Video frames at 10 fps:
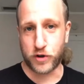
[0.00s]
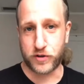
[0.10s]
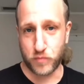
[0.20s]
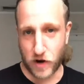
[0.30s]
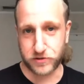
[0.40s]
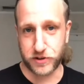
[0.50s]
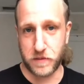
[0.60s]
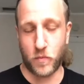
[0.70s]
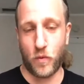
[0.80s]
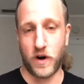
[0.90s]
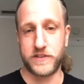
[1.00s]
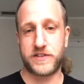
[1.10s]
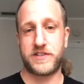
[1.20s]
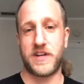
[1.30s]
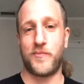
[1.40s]
wrestled him
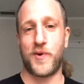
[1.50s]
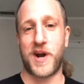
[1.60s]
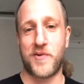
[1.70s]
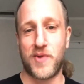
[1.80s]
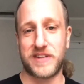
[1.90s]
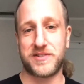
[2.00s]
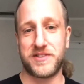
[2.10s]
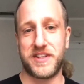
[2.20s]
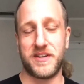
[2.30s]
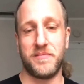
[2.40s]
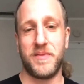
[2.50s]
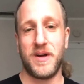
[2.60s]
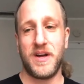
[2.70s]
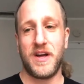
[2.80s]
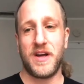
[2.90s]
once. And when I wrestled him,
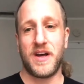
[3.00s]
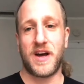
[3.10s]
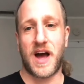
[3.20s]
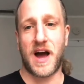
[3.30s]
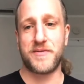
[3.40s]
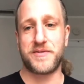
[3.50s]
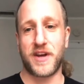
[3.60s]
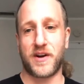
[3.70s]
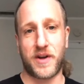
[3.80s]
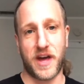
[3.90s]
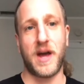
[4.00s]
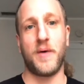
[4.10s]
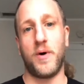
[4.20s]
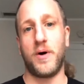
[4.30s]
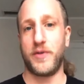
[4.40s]
I was like, okay,
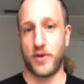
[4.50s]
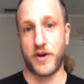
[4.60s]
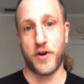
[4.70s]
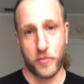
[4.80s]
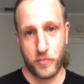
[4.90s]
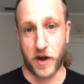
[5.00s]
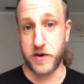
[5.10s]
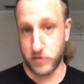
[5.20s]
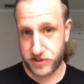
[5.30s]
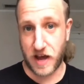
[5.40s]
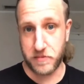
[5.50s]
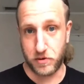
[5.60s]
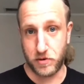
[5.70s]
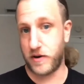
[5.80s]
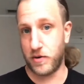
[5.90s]
well, you know, I know
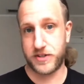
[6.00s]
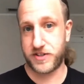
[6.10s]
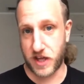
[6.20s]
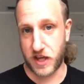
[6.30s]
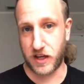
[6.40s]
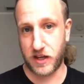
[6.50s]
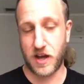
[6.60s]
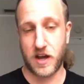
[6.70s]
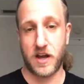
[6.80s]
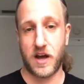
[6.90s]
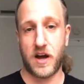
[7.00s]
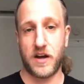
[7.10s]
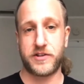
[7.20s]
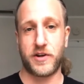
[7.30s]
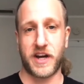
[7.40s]
Sabu, I know his thing.
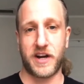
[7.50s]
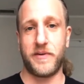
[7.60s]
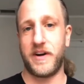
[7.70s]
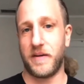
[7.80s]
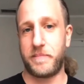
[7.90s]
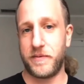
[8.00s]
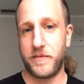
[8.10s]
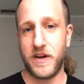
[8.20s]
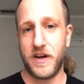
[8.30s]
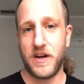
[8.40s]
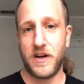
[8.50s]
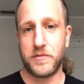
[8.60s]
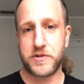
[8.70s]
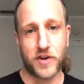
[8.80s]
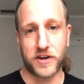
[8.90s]
So I kind of went up and
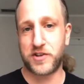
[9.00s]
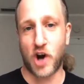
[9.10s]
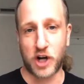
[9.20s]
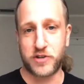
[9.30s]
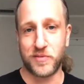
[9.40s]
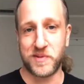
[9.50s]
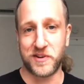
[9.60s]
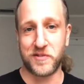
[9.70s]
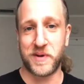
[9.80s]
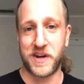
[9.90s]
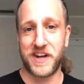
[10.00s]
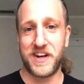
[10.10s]
was trying to talk to him a little bit.